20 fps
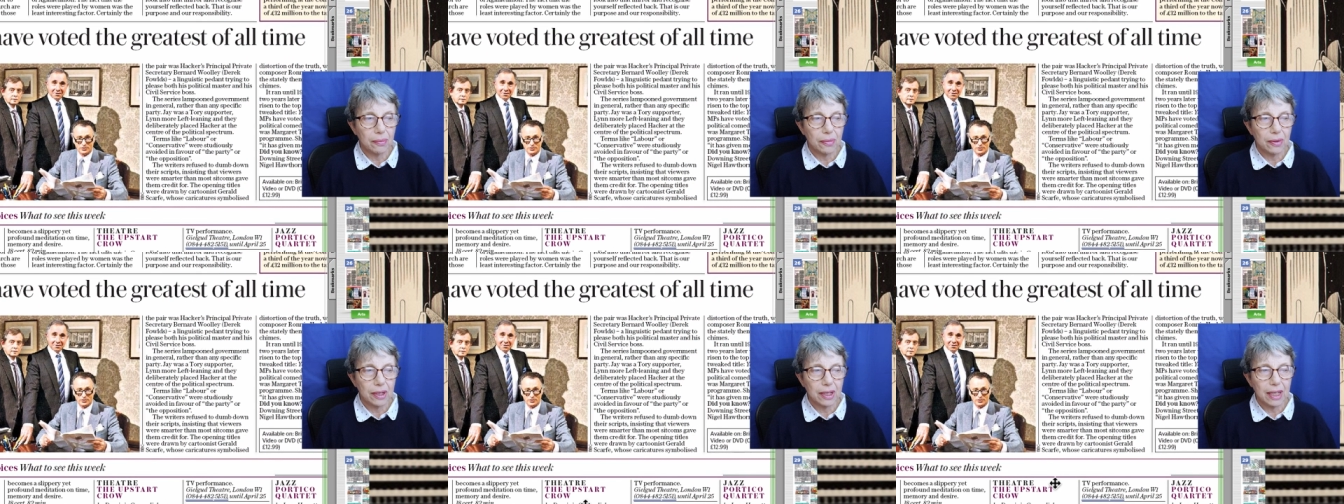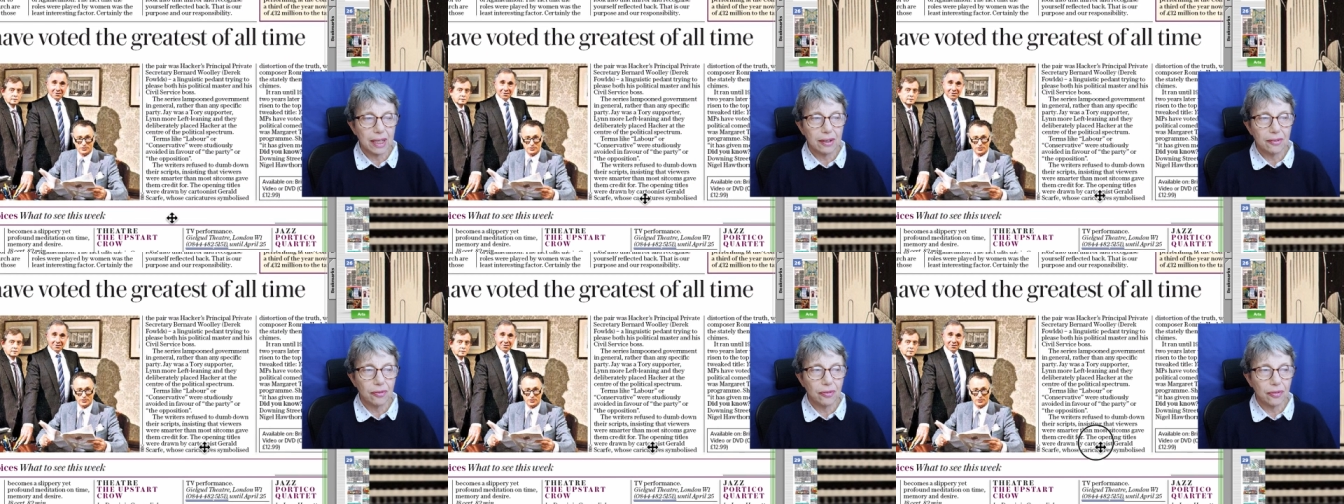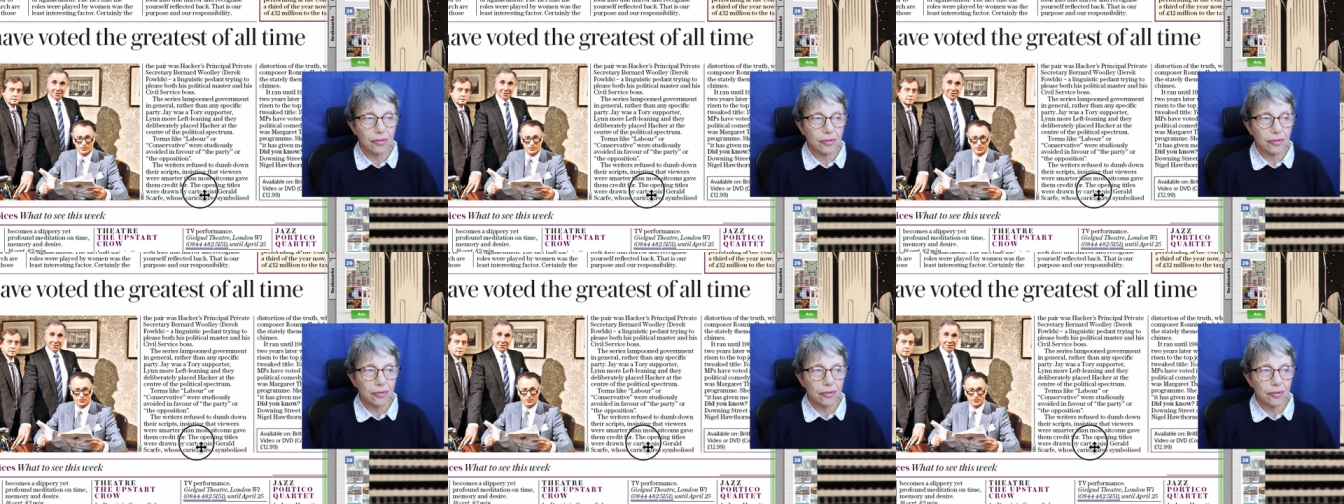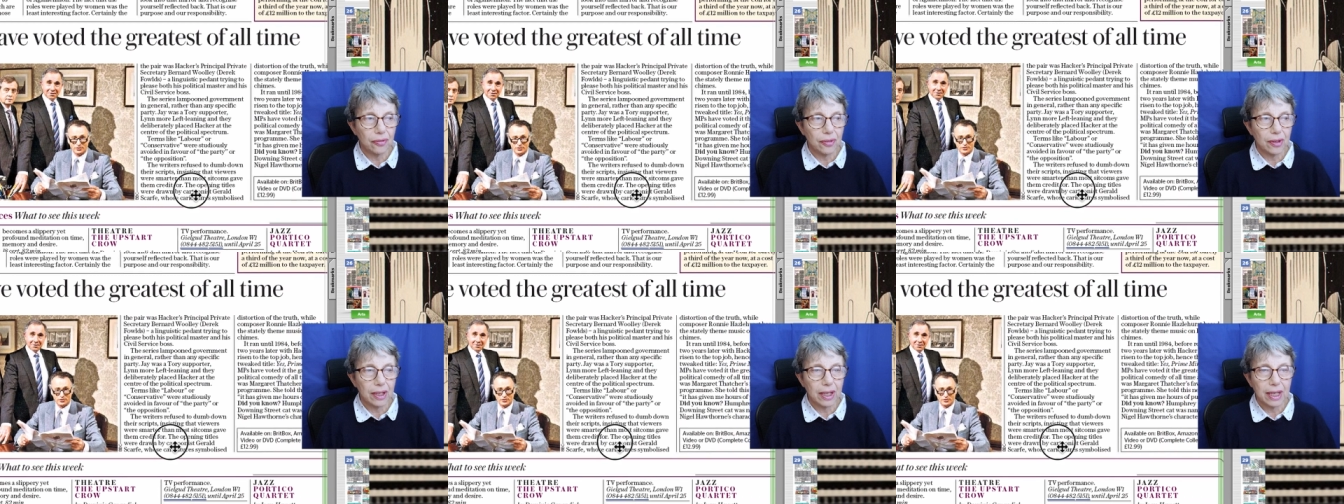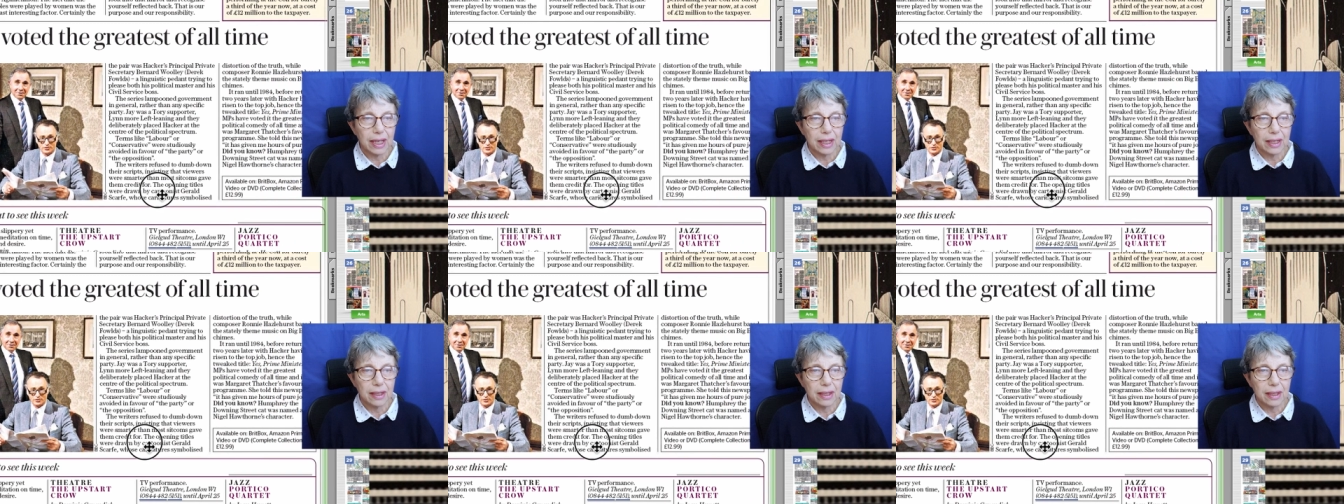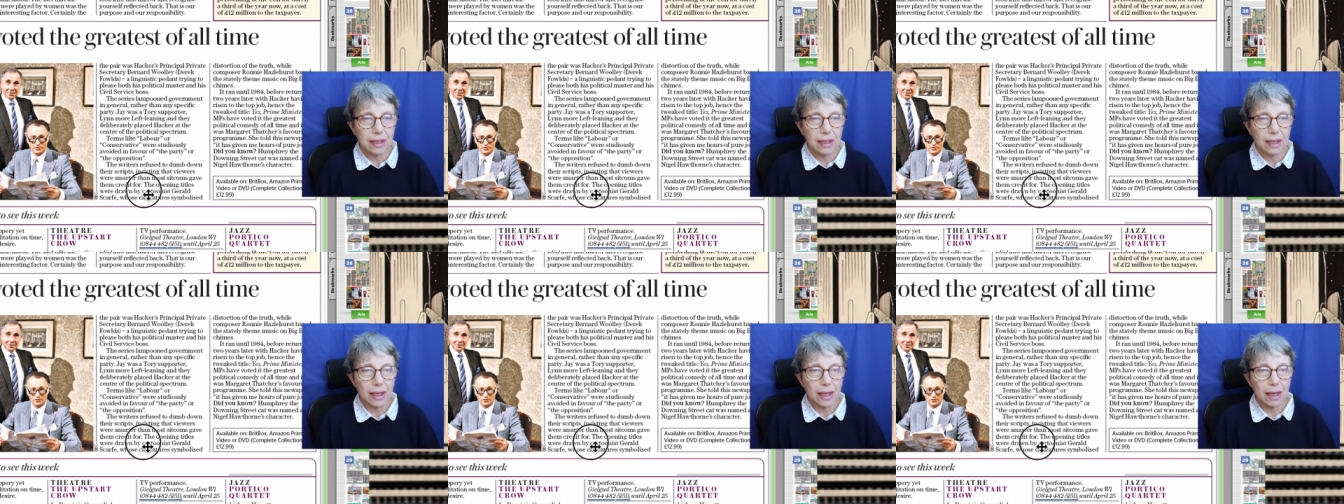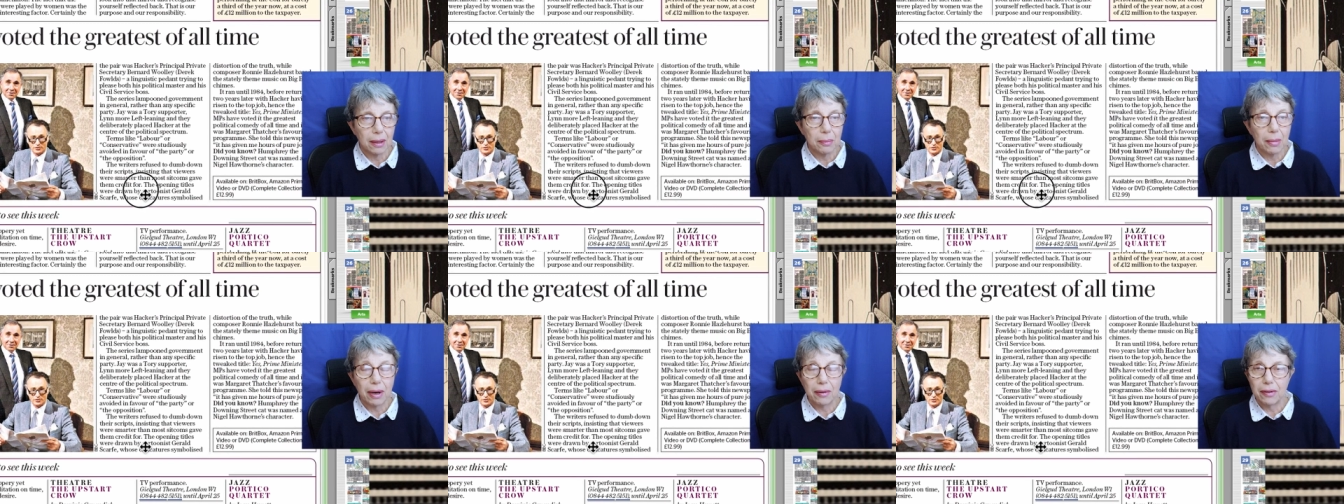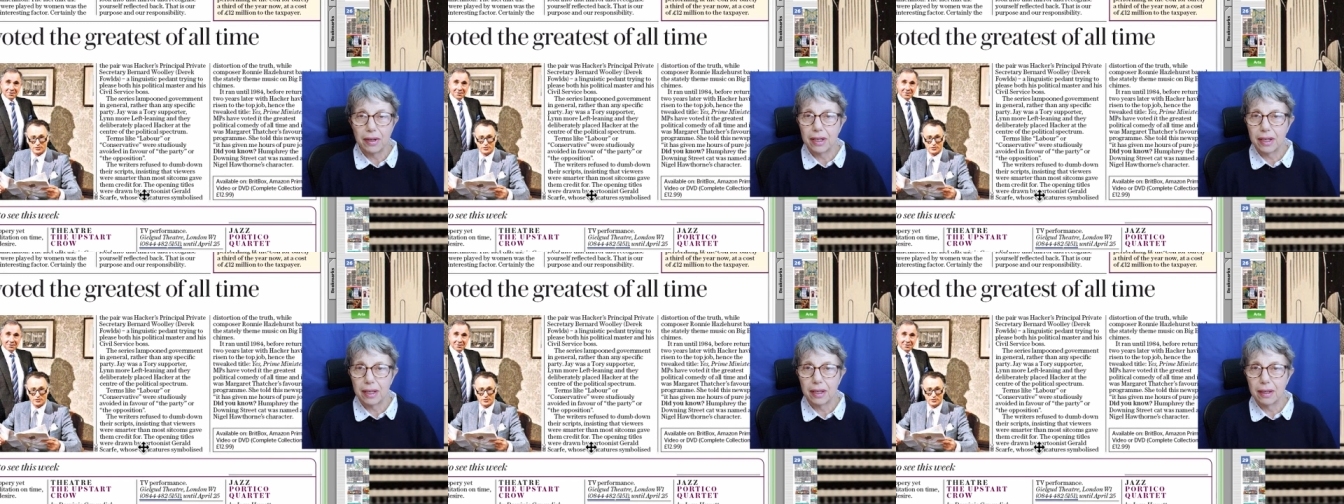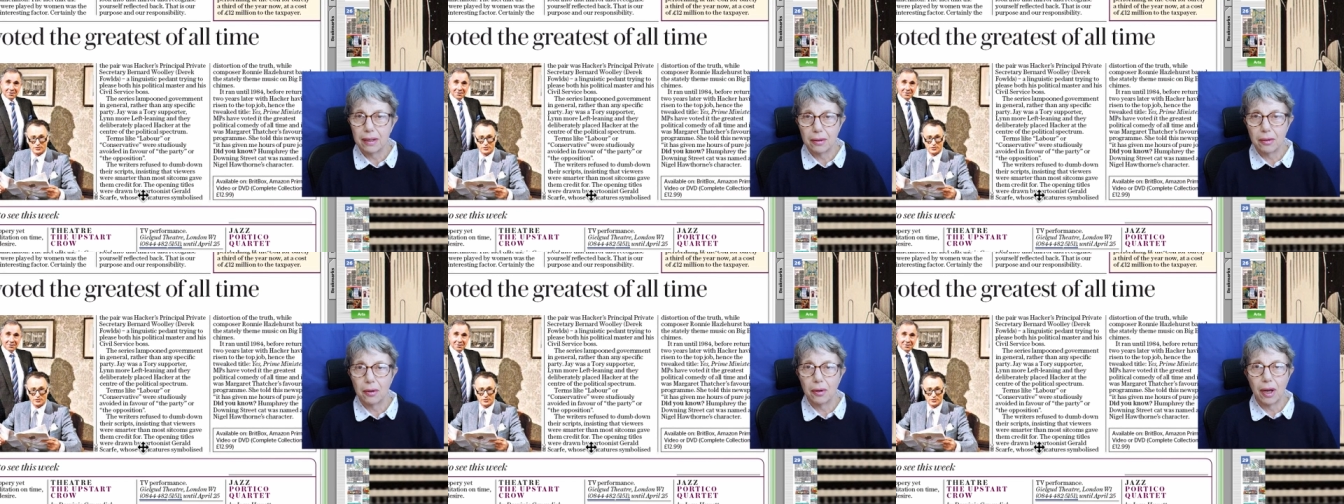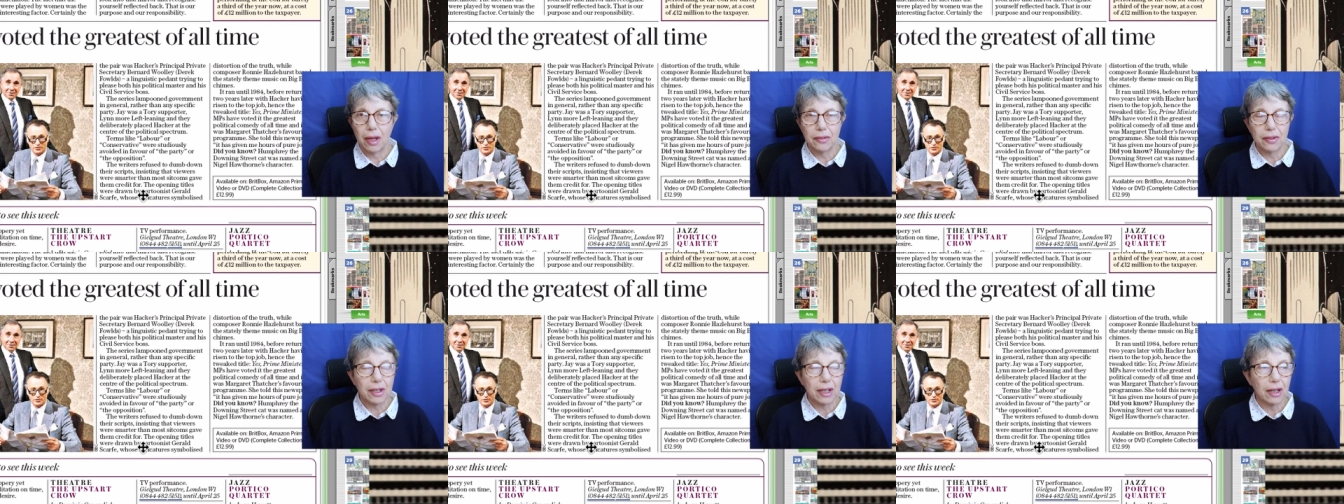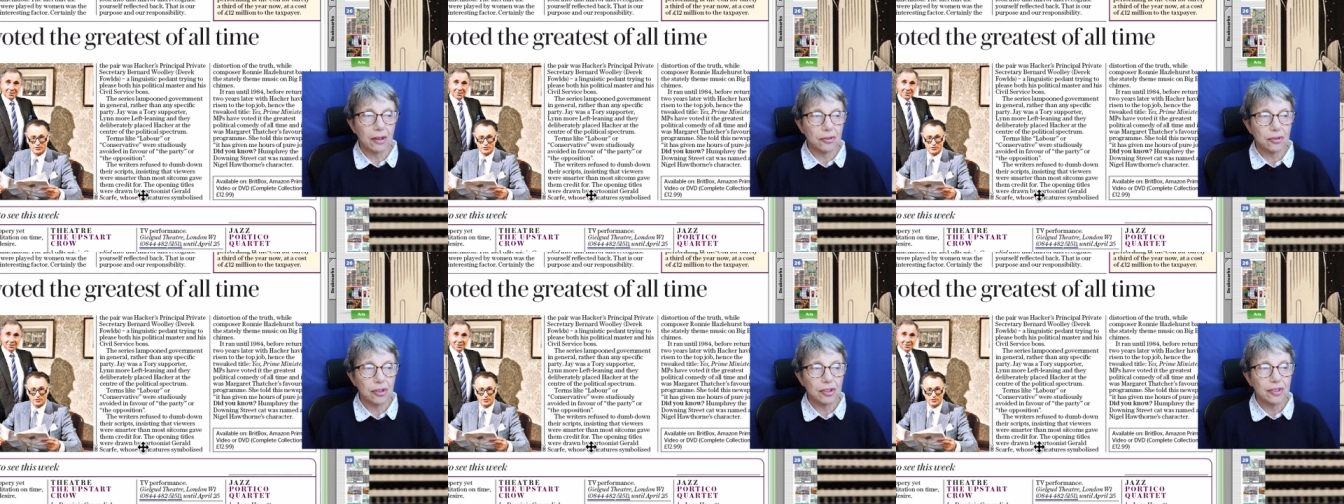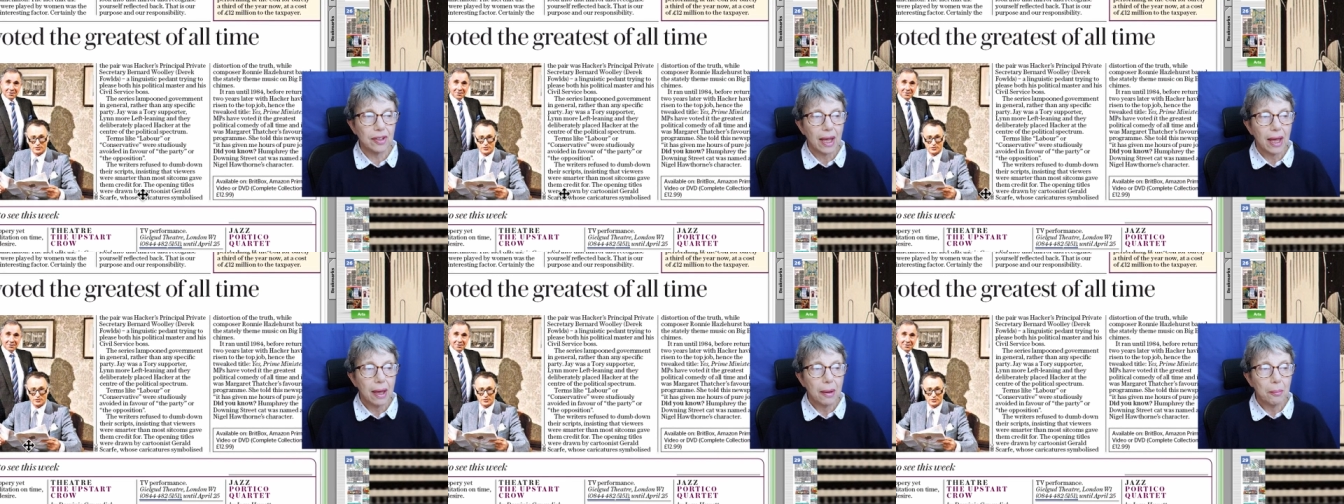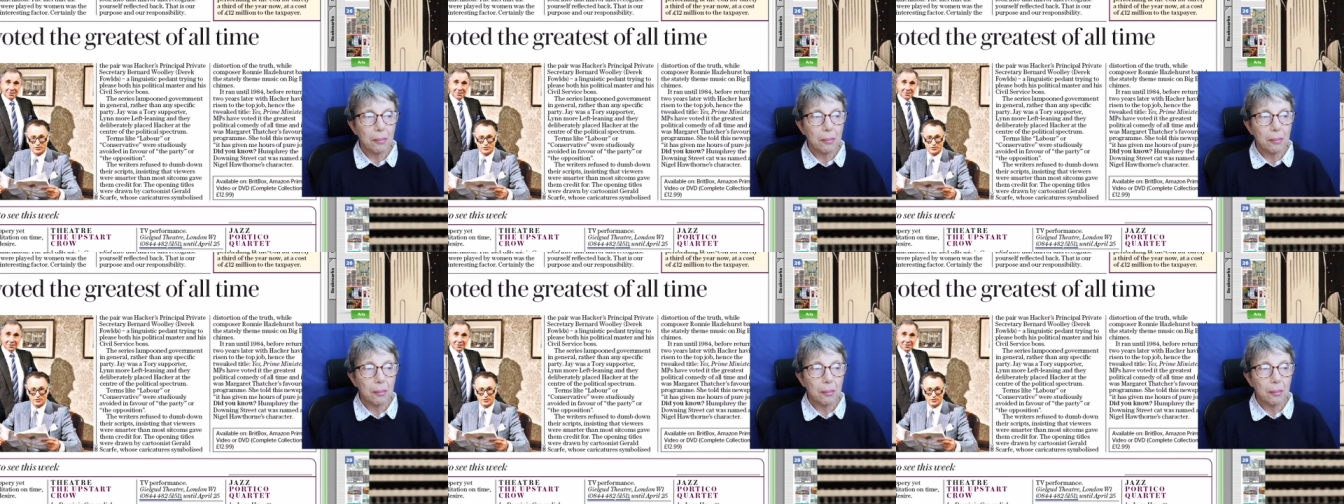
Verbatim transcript: live in America or other countries